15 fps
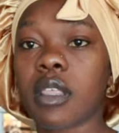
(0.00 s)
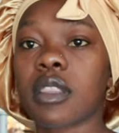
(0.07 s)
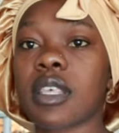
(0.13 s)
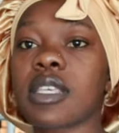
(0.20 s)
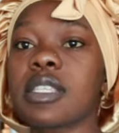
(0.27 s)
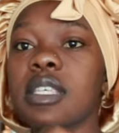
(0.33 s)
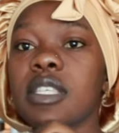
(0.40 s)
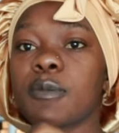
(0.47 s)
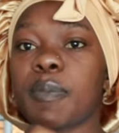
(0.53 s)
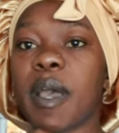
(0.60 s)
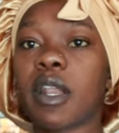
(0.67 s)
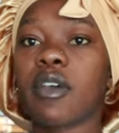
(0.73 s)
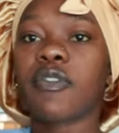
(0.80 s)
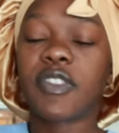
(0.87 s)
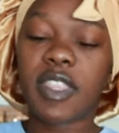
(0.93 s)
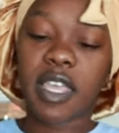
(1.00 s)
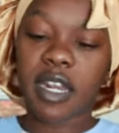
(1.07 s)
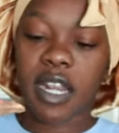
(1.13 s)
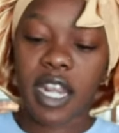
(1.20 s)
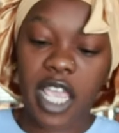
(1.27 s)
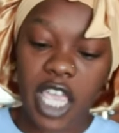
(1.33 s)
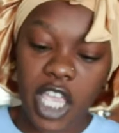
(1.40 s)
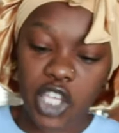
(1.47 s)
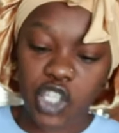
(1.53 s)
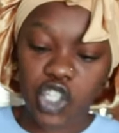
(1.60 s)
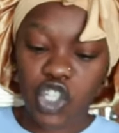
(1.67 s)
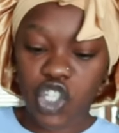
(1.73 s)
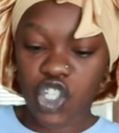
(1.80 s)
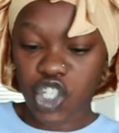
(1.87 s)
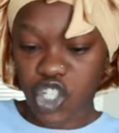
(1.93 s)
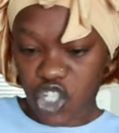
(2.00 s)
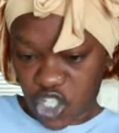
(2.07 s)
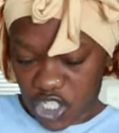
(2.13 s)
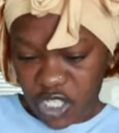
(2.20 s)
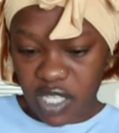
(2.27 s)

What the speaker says: This is part of the range